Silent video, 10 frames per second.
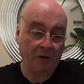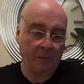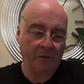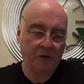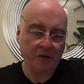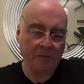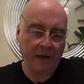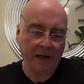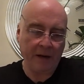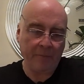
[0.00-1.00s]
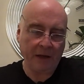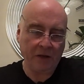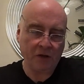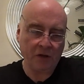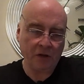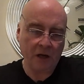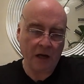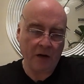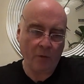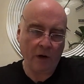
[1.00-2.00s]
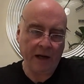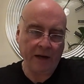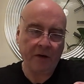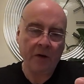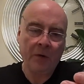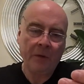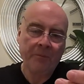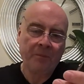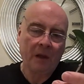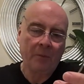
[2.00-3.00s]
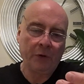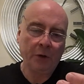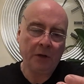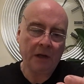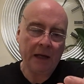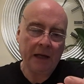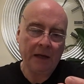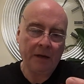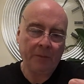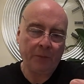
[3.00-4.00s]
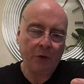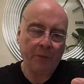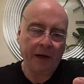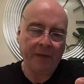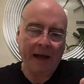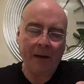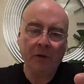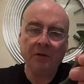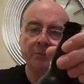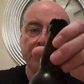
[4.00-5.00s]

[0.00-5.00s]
provisioned by Manson and Wade. Brewed by the Hambleton